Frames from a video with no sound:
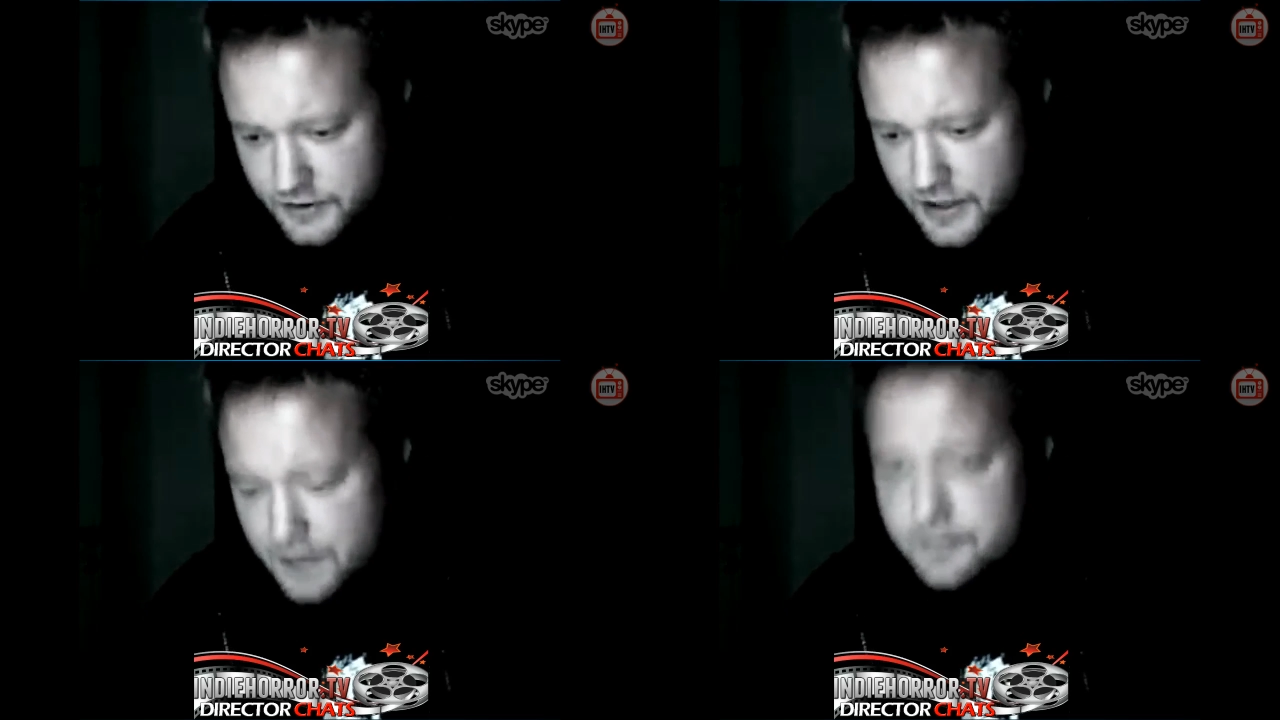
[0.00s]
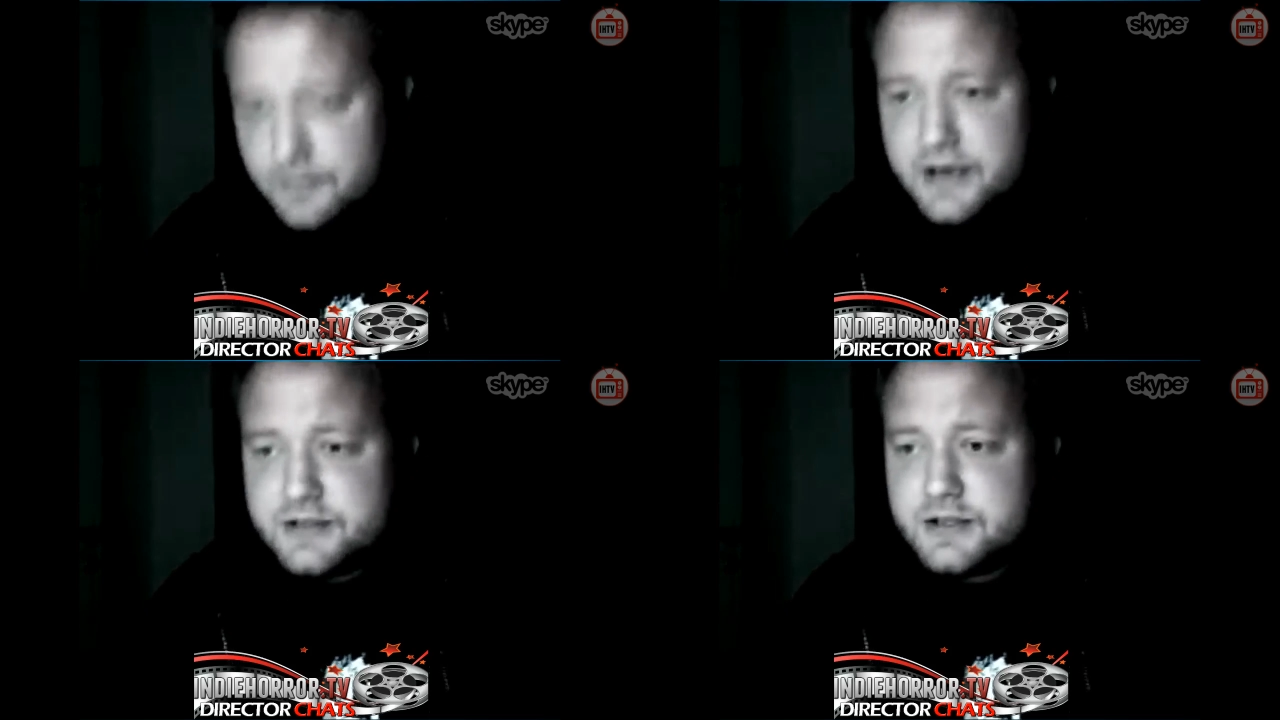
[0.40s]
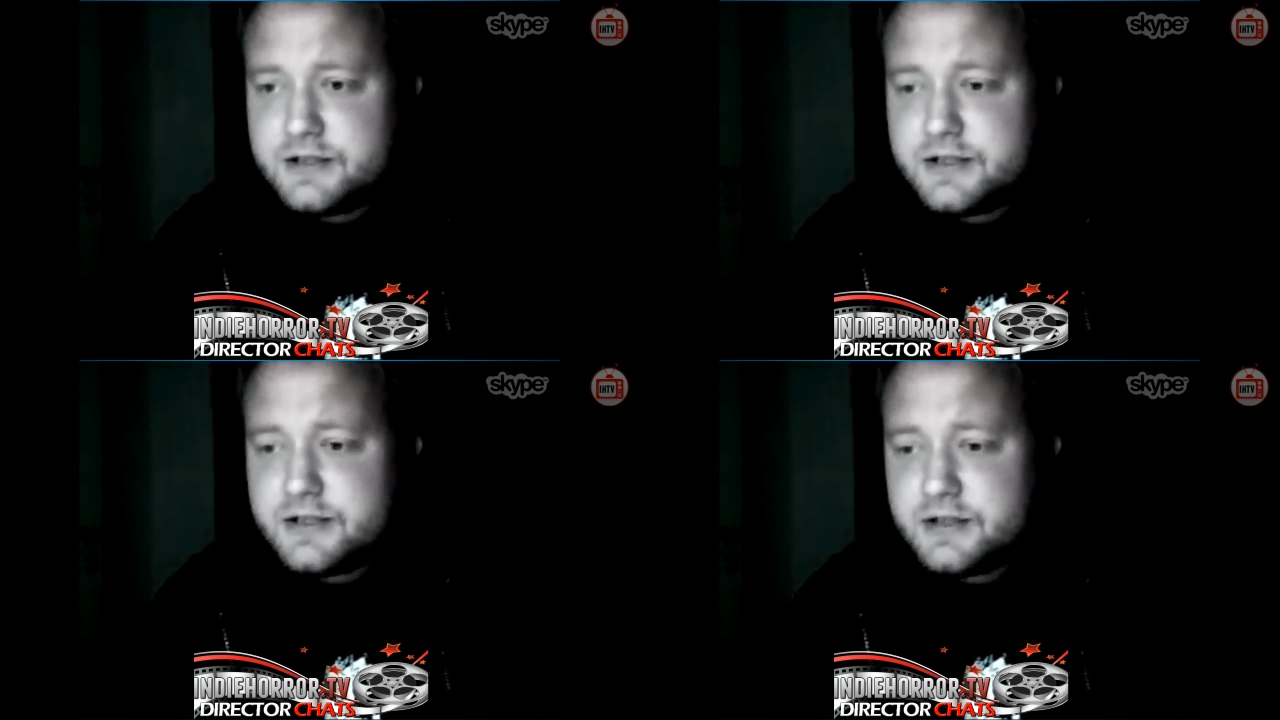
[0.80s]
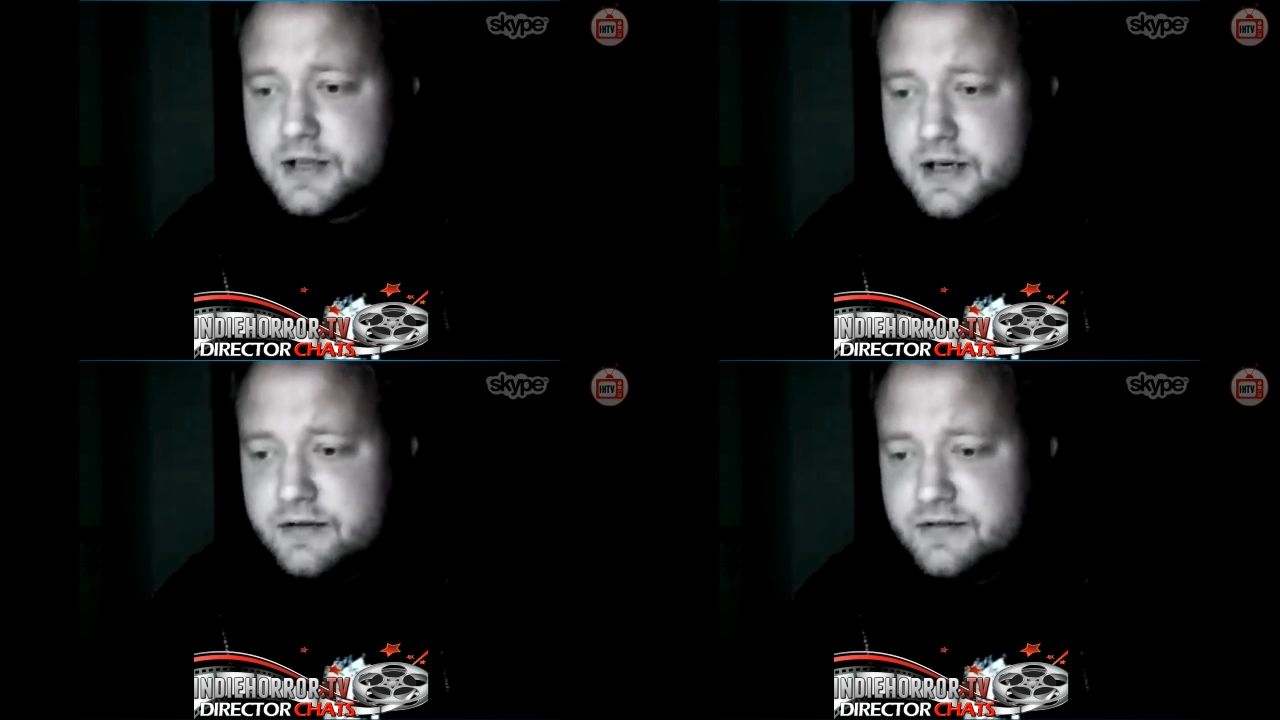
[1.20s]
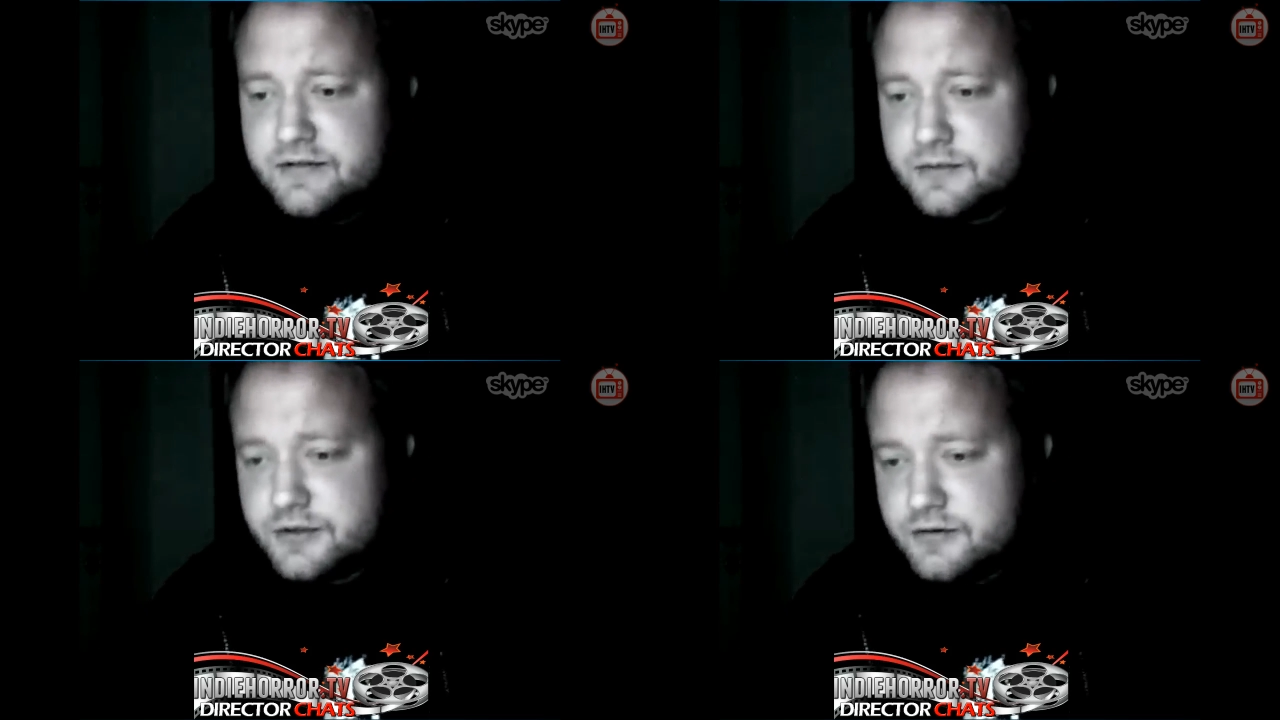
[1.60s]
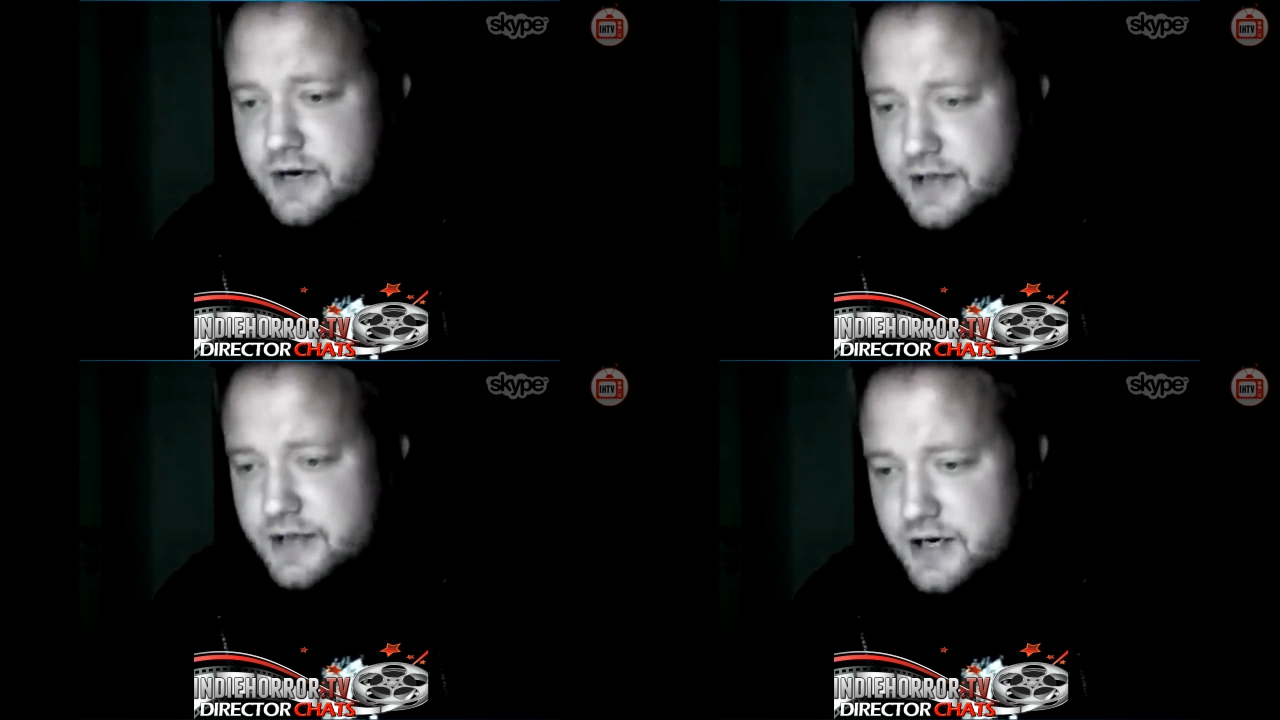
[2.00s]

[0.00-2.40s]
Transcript: I'm actually attending a film school right